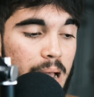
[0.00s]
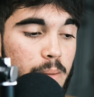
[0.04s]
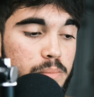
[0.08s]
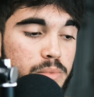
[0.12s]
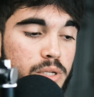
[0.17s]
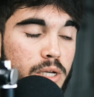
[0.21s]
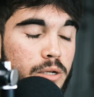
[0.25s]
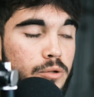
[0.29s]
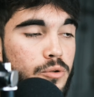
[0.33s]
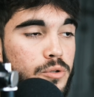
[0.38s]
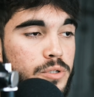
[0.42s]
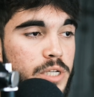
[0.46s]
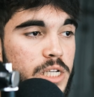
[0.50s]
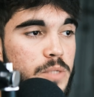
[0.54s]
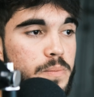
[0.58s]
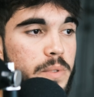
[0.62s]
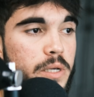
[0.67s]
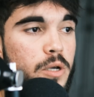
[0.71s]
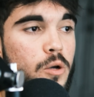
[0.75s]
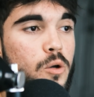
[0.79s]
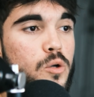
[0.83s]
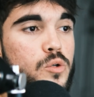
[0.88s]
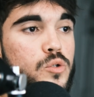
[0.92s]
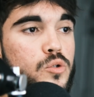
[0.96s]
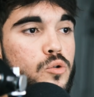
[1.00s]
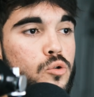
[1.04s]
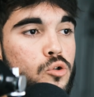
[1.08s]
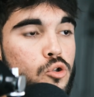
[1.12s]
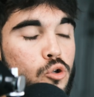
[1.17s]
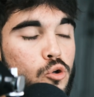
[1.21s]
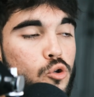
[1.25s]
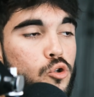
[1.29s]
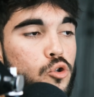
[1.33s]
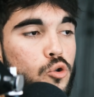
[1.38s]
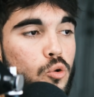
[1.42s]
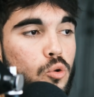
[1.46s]
I'm telling you this because
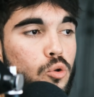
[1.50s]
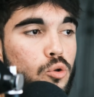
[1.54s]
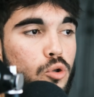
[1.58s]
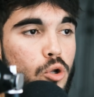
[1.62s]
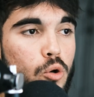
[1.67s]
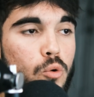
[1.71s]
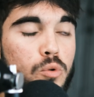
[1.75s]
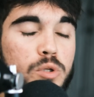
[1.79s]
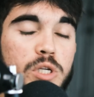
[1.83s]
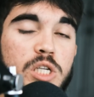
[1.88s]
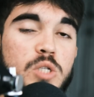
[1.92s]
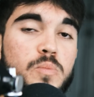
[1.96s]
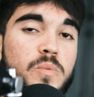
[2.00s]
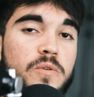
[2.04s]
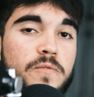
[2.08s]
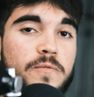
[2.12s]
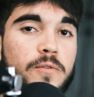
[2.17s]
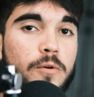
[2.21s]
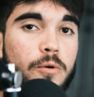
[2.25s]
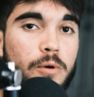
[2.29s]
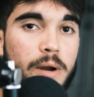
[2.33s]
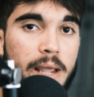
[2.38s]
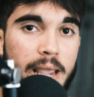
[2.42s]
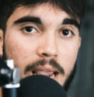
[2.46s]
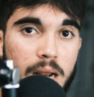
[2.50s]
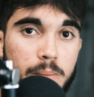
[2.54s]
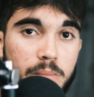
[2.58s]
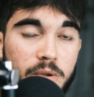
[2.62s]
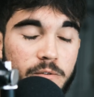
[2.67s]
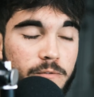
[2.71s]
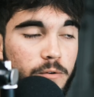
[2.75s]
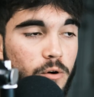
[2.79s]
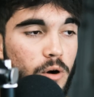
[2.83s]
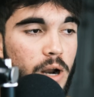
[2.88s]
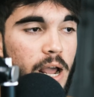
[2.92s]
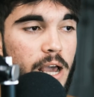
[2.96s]
you should know this beforehand
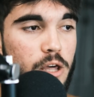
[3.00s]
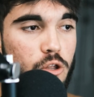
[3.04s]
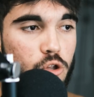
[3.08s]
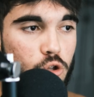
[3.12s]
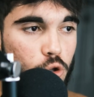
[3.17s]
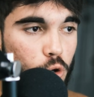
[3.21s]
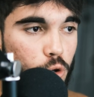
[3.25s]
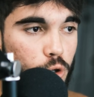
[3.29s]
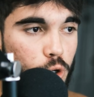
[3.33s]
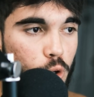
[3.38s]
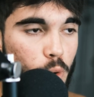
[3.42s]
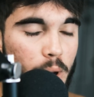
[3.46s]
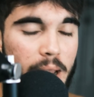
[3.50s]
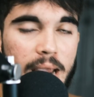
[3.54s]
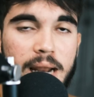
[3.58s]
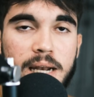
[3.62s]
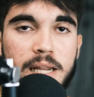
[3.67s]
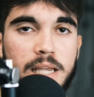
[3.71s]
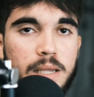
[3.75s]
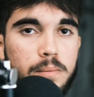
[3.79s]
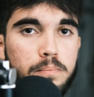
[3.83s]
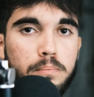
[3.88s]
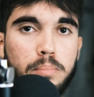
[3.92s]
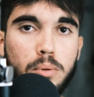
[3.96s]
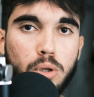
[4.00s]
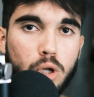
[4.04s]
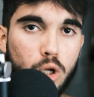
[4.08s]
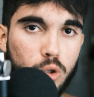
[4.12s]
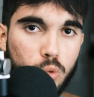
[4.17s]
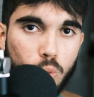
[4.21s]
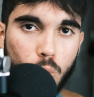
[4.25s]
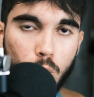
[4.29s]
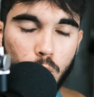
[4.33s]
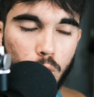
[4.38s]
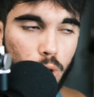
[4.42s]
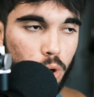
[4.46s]
before I show you any
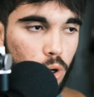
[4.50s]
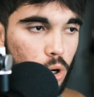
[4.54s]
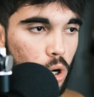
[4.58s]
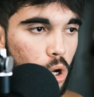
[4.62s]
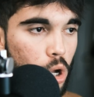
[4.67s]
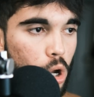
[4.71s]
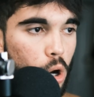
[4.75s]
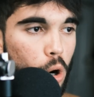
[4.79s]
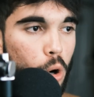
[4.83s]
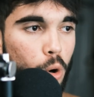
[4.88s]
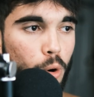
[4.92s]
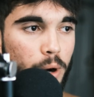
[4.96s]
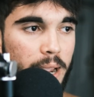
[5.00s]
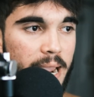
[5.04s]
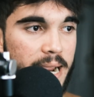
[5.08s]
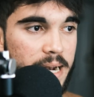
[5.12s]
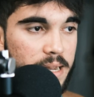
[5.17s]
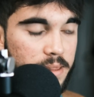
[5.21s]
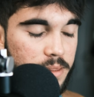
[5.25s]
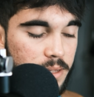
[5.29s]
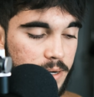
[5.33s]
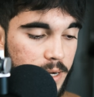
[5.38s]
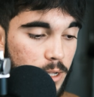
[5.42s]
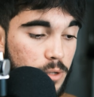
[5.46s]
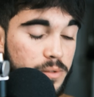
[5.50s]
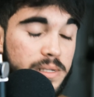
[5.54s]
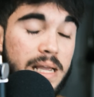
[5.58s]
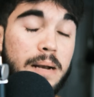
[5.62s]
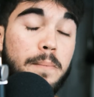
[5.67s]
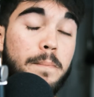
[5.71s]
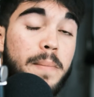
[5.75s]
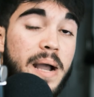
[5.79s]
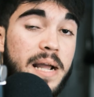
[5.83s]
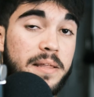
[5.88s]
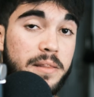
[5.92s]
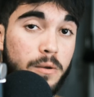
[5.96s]
blood work or anything else.
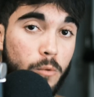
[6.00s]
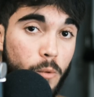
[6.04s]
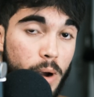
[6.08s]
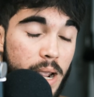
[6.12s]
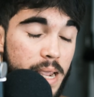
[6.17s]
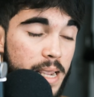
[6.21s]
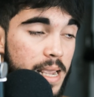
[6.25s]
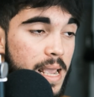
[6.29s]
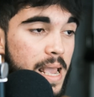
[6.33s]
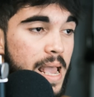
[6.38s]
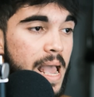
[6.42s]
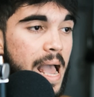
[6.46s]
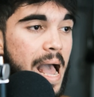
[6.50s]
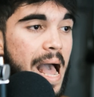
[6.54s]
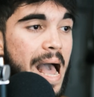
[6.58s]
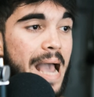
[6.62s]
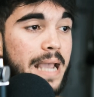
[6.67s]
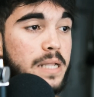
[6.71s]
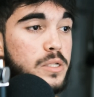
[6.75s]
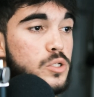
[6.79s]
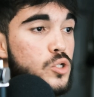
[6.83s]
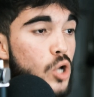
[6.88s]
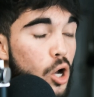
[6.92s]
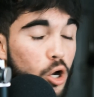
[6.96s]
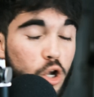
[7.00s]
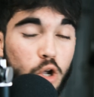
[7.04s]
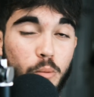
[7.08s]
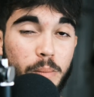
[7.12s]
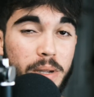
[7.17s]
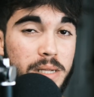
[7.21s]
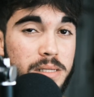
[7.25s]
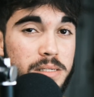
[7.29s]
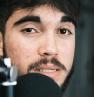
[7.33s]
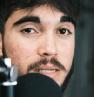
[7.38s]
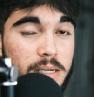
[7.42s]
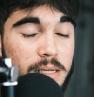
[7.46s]
And by the way, I
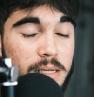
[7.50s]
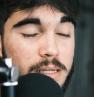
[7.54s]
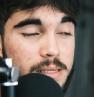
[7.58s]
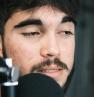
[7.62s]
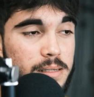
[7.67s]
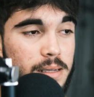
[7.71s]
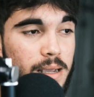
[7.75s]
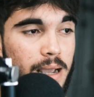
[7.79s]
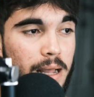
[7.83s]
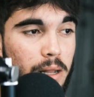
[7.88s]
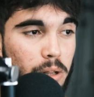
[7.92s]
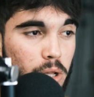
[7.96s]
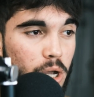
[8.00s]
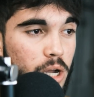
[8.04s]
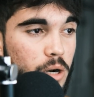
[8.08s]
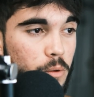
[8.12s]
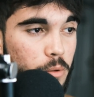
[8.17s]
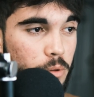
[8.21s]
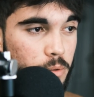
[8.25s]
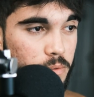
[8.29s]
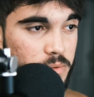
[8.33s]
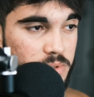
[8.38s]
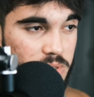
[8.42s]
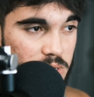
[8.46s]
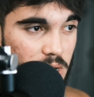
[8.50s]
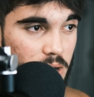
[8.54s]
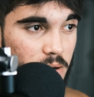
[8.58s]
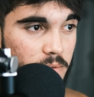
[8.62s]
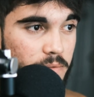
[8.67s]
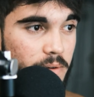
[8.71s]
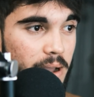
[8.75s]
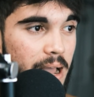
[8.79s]
documented a lot of stuff.